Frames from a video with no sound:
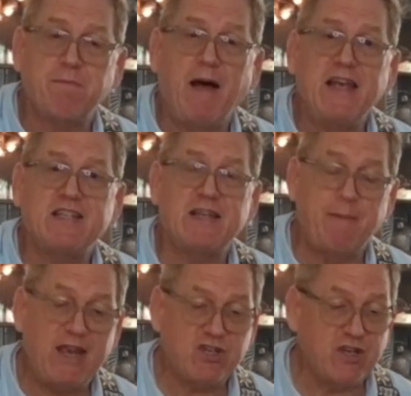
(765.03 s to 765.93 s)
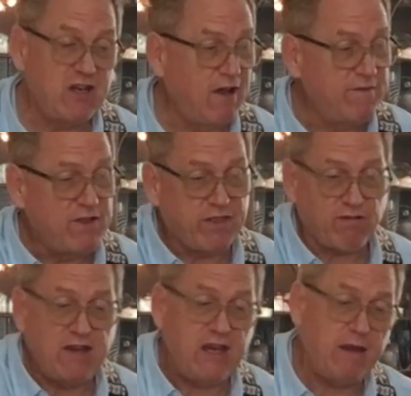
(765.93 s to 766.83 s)
my summation of the
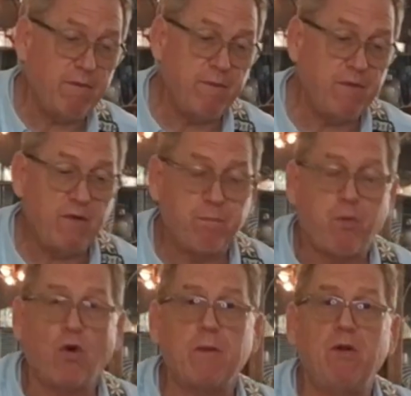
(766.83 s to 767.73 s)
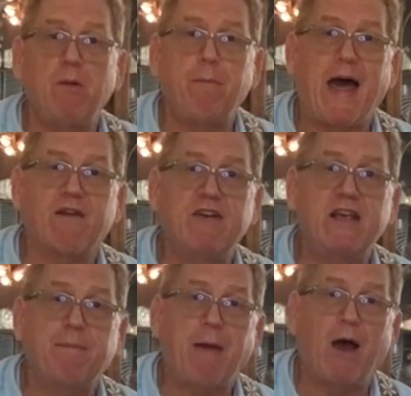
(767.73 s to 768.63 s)
3 portable
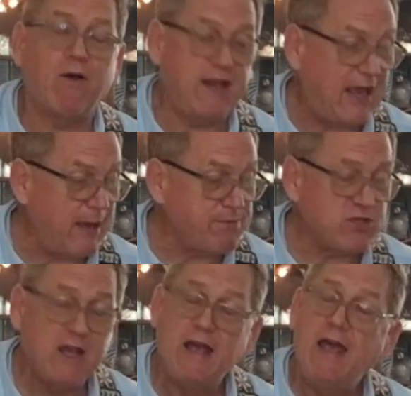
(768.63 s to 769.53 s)
battery powered amps,